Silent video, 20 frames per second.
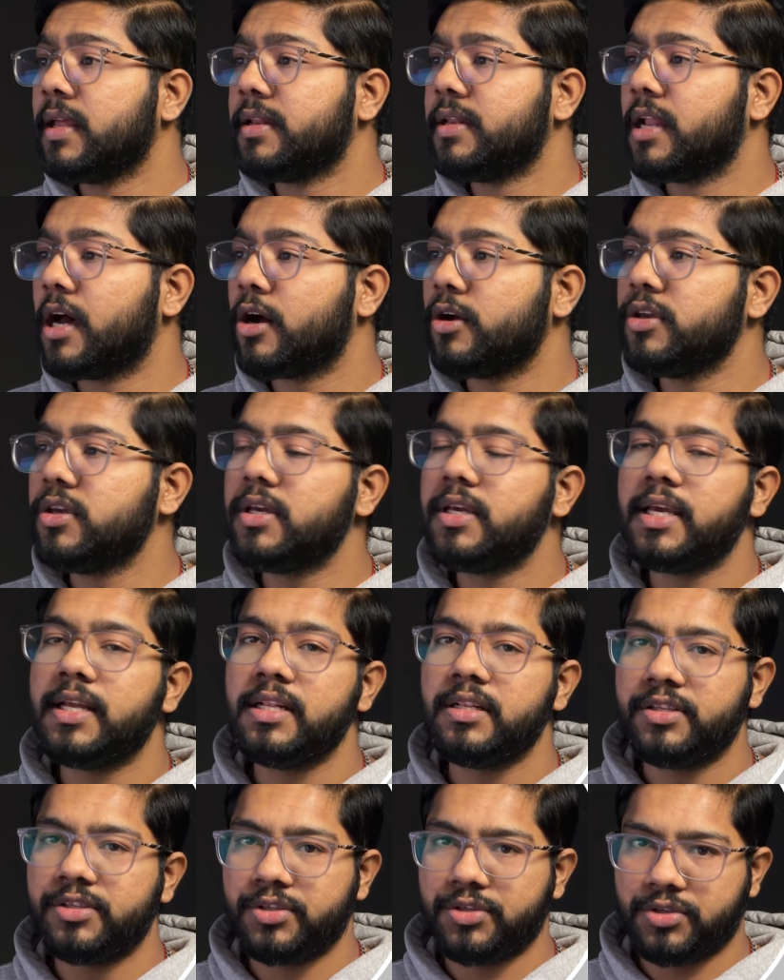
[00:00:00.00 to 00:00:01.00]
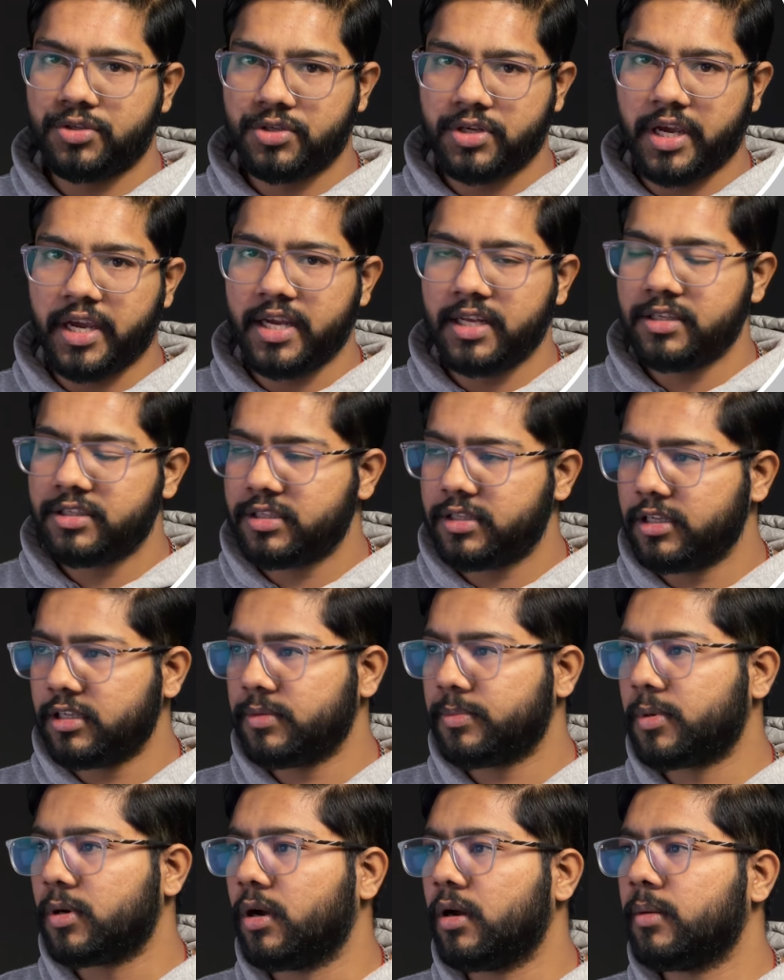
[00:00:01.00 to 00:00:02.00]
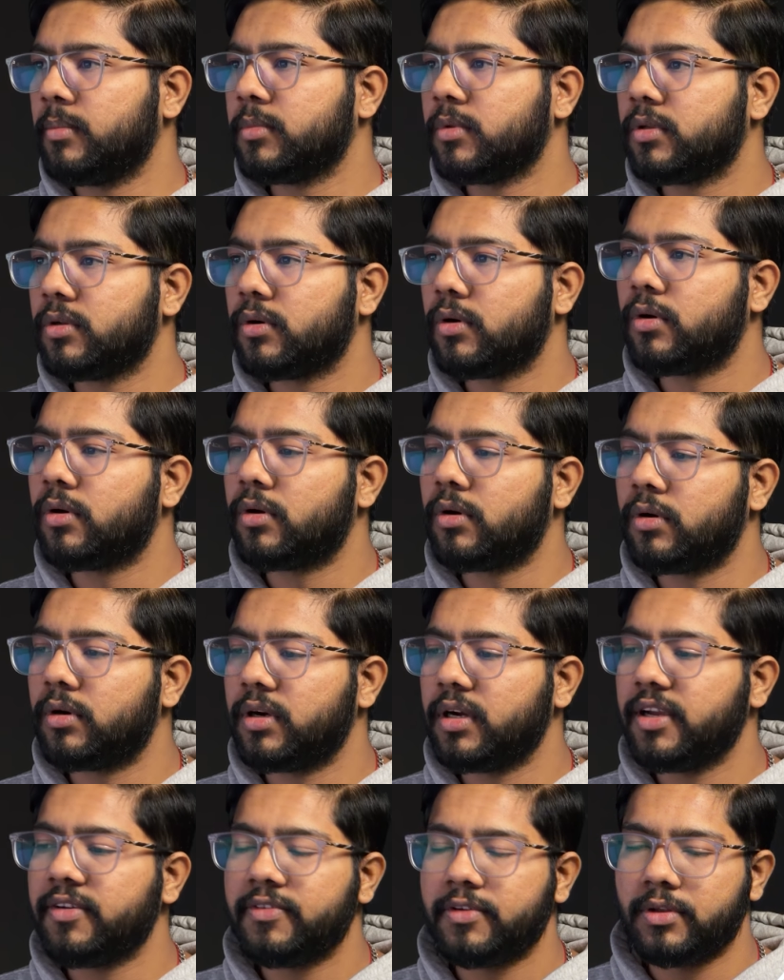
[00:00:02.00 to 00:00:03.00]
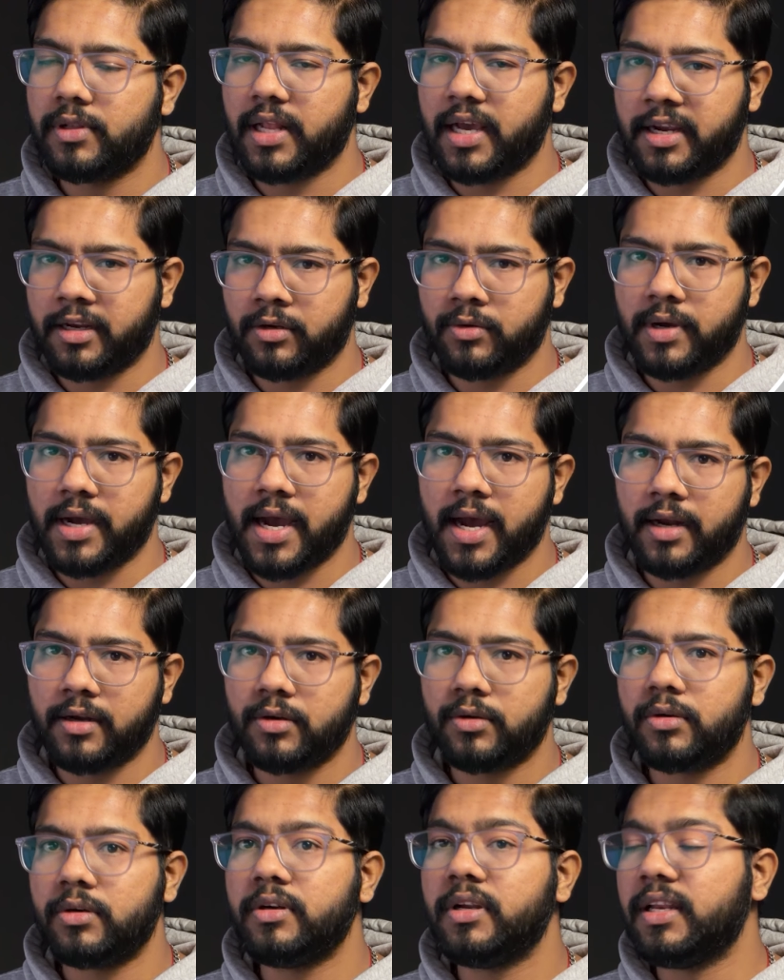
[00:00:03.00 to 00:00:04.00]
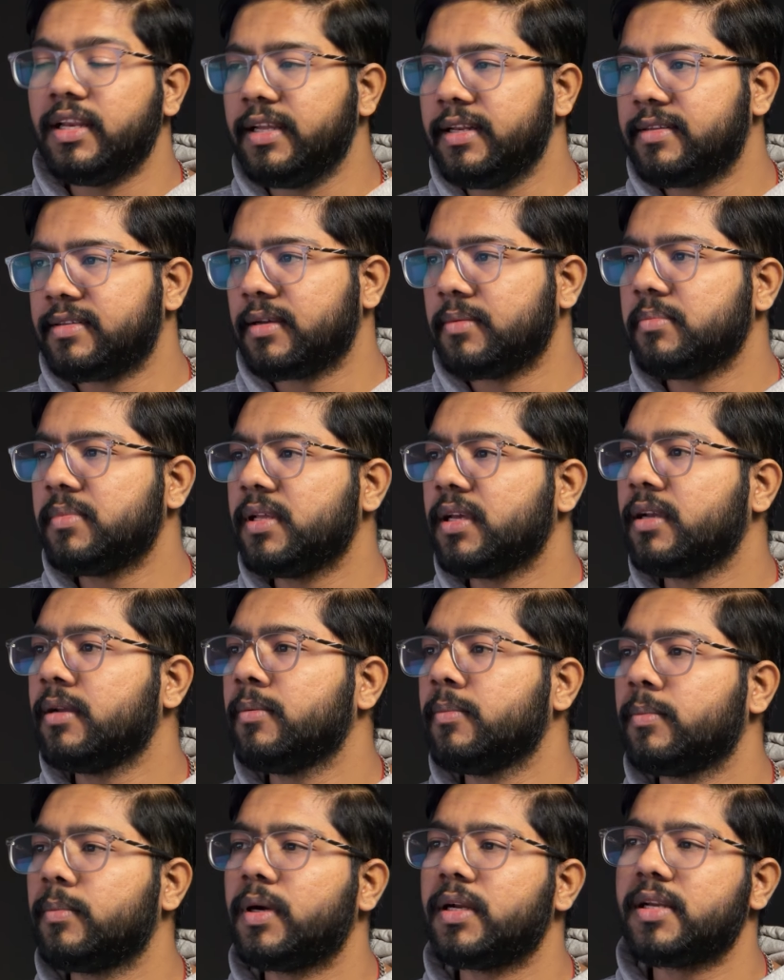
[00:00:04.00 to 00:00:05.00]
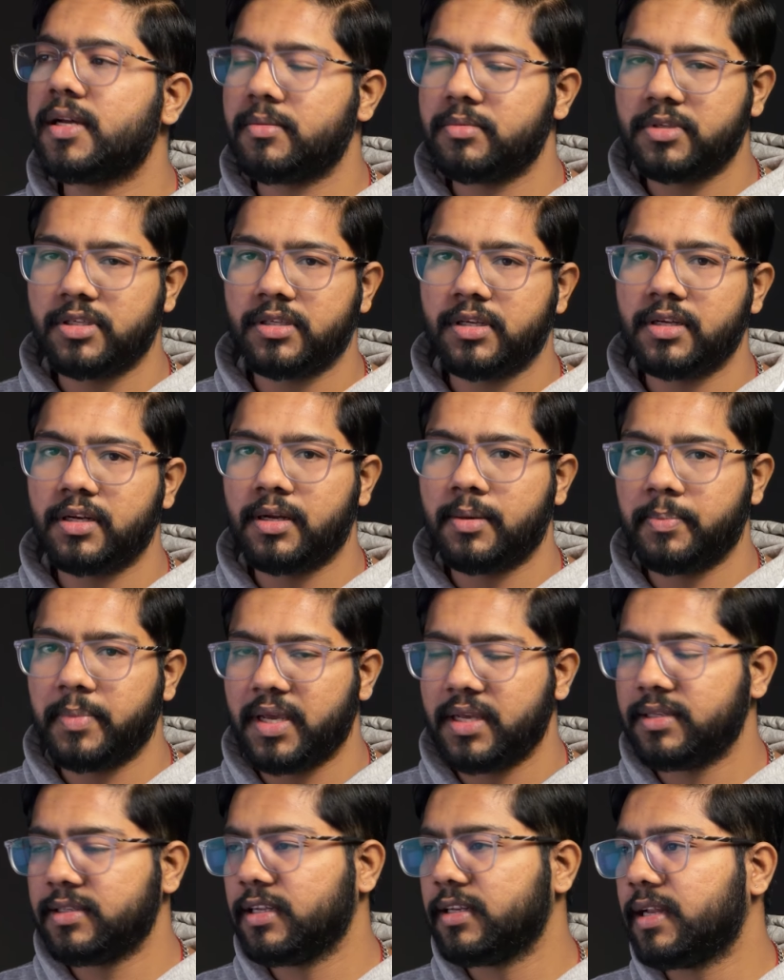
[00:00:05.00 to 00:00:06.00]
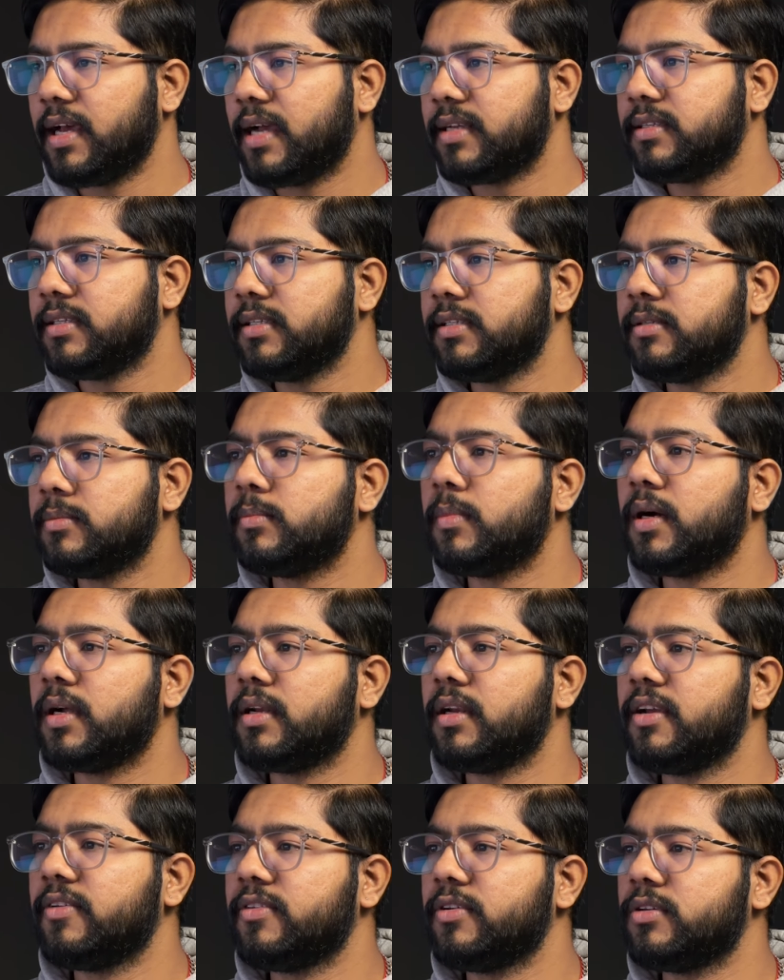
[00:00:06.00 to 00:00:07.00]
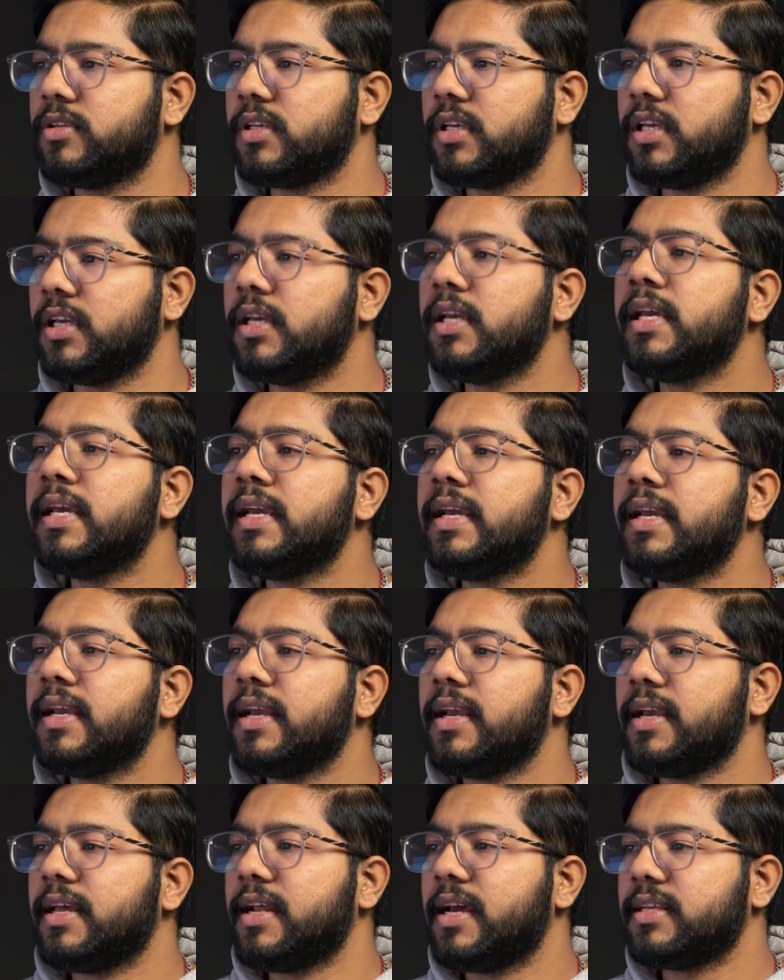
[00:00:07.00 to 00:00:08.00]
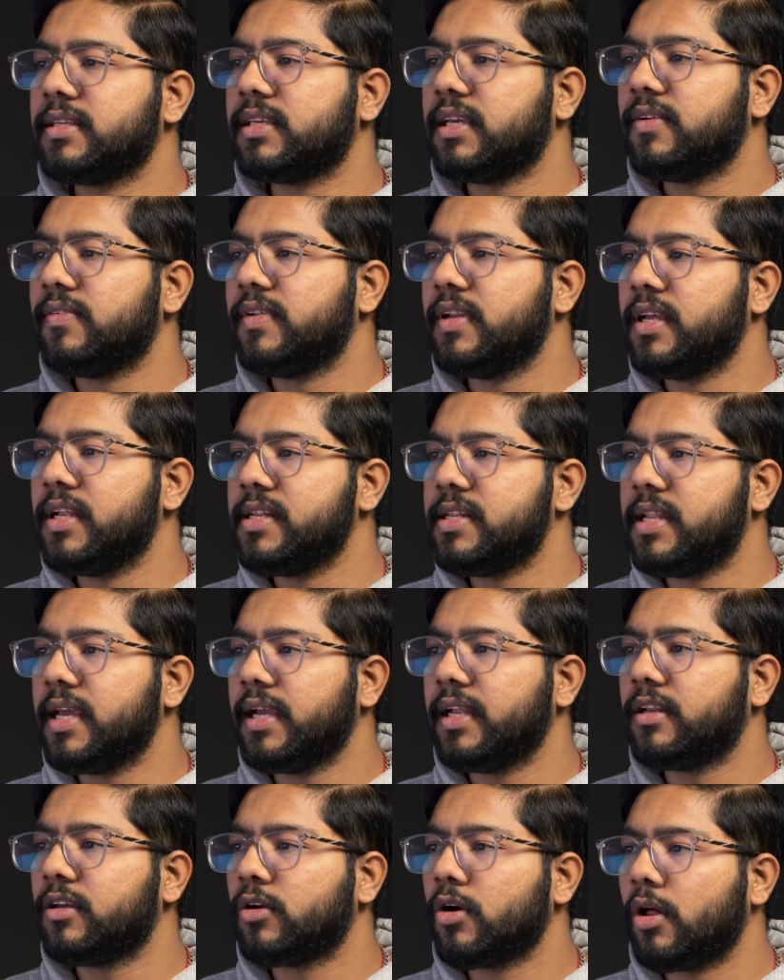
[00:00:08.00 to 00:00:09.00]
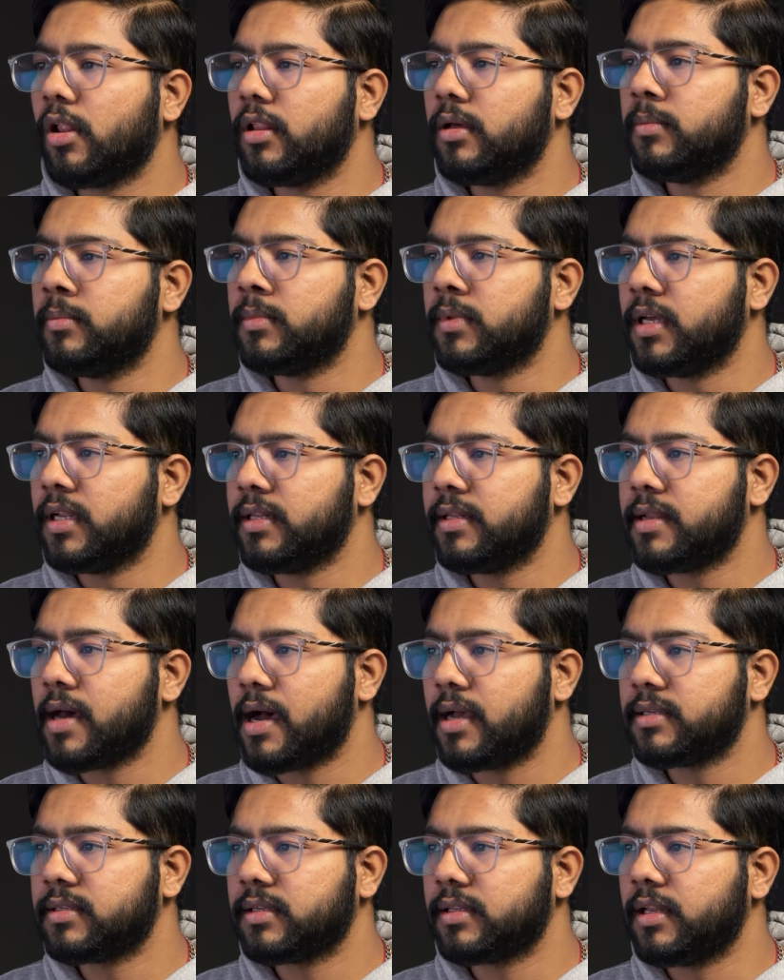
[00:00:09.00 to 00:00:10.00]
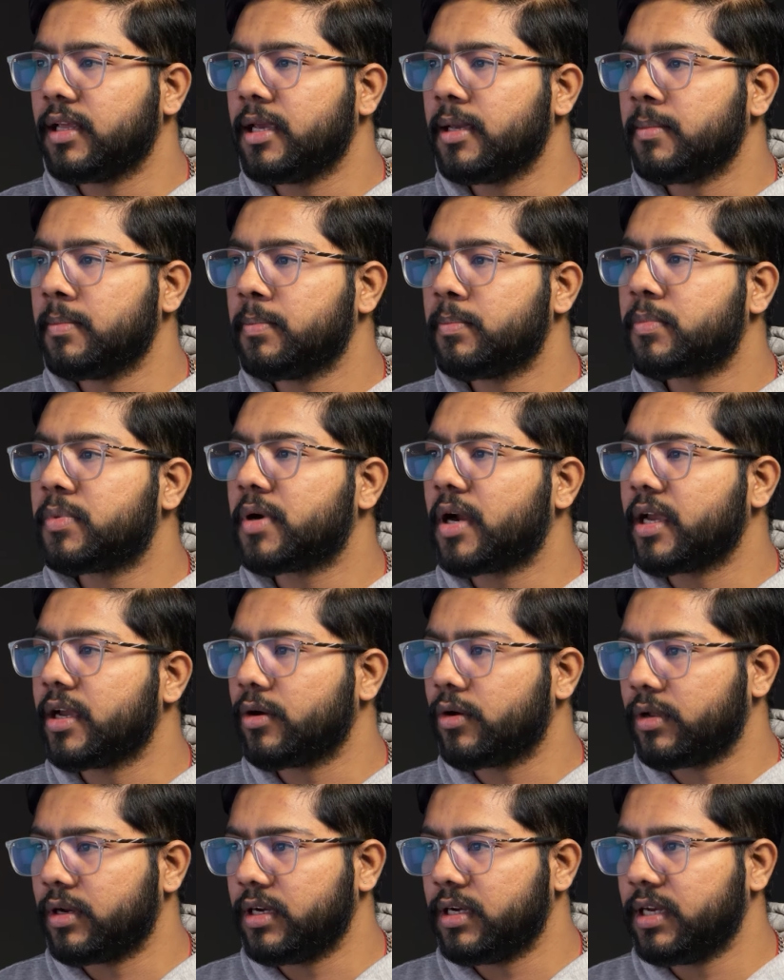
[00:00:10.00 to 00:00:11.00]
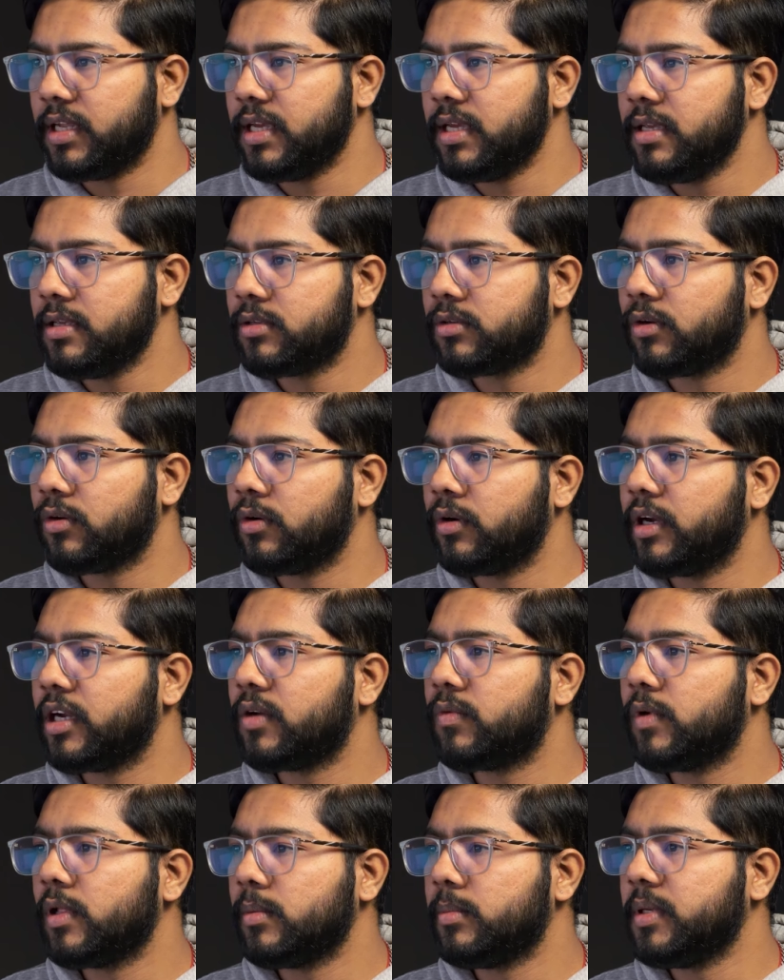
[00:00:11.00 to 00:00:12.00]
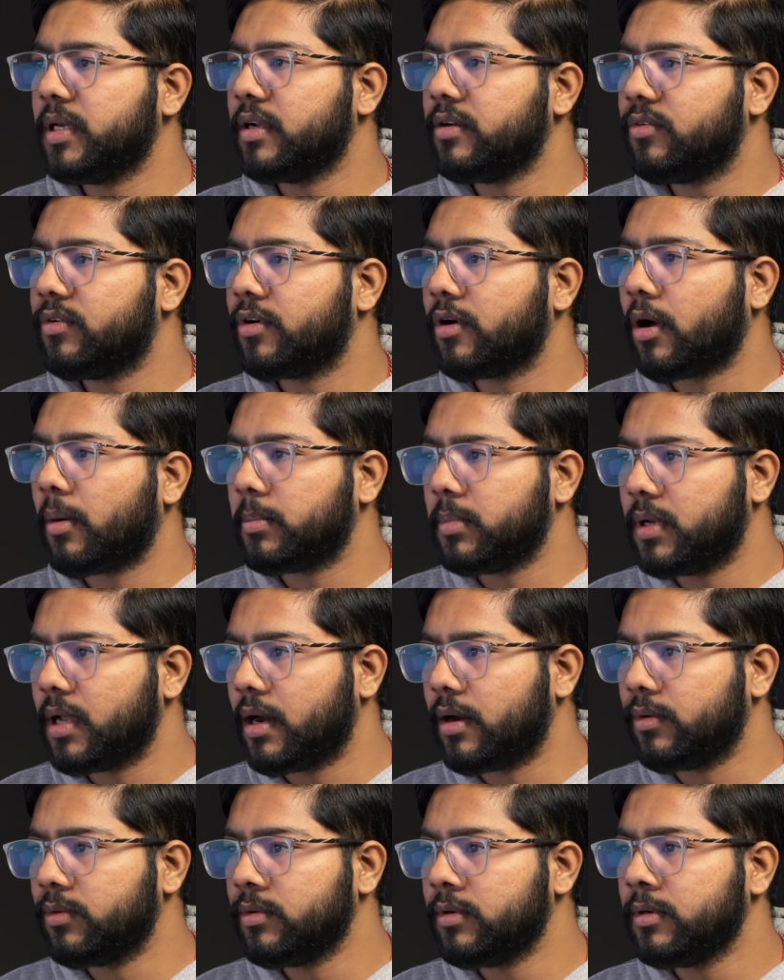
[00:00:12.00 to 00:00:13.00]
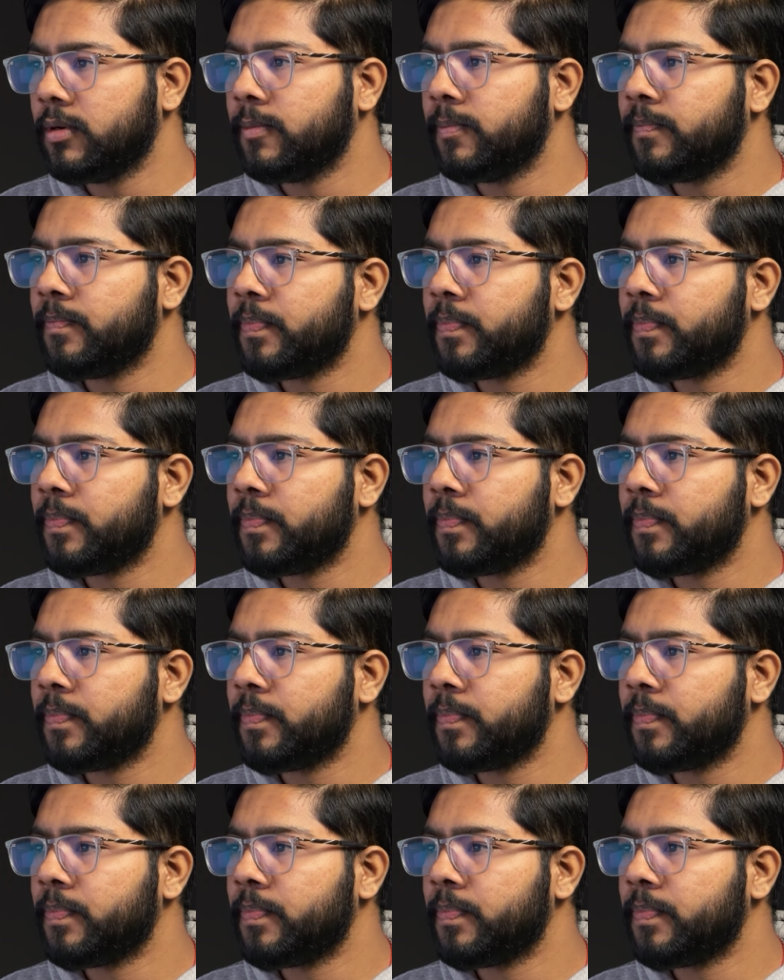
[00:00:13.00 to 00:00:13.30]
Now you can change this prompt, or if you like to add or delete something, but I'm just gonna paste it as is. But if you see, it has given a date column, then task name, priority, so it will be a drop down.